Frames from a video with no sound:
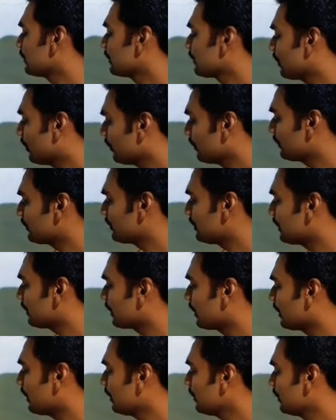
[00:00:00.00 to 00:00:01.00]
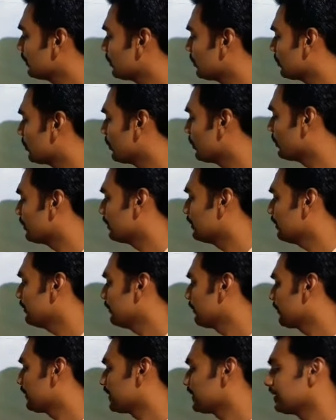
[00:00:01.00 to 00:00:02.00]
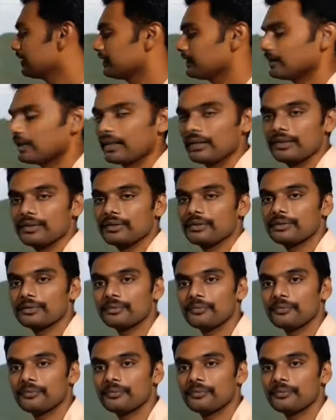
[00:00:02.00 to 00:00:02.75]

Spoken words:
constant current throughout the circuit.